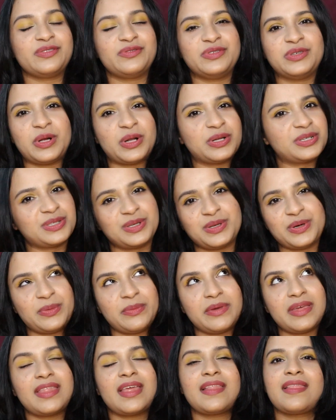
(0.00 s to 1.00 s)
If you already know
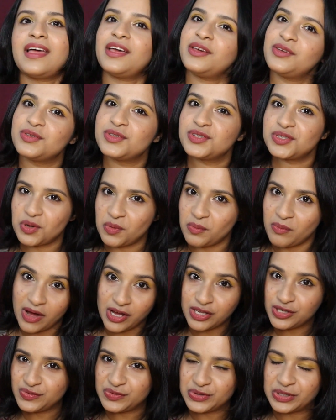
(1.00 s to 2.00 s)
me, then thank you so
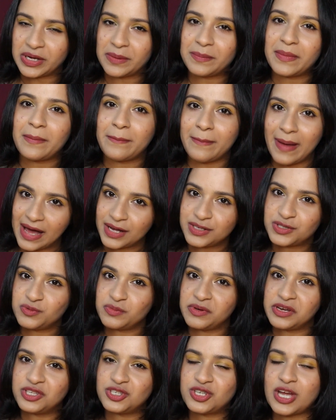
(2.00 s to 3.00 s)
much for coming back
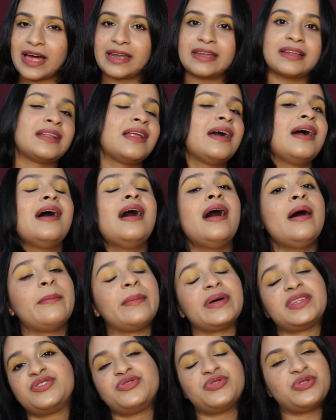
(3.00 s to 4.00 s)
to my channel.
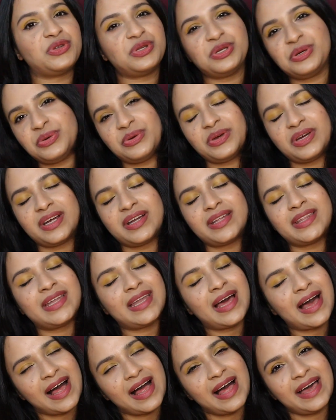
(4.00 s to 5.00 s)
But if you're new here,
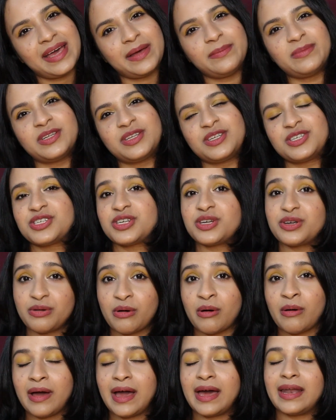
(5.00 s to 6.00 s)
then hi, I'm Tanisha
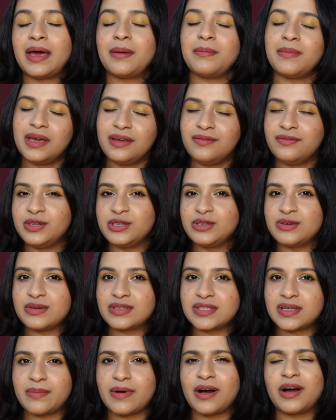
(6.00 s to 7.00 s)
Roy and I make
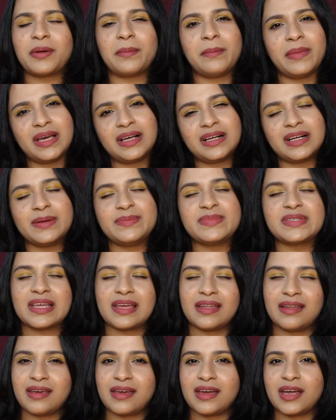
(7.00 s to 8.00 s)
videos about makeup,
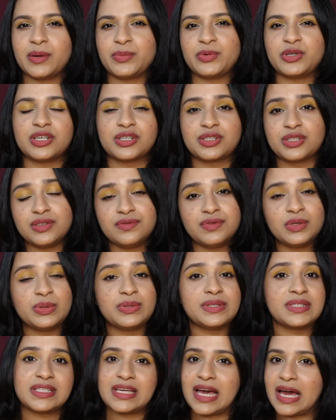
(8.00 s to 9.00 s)
skincare, product
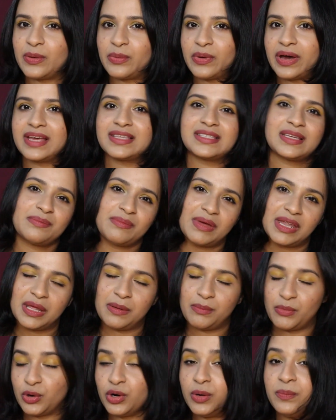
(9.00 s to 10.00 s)
reviews, DIYs and
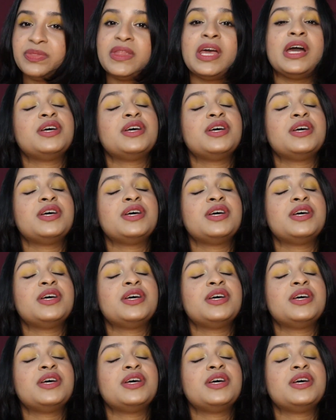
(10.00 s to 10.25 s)
many more.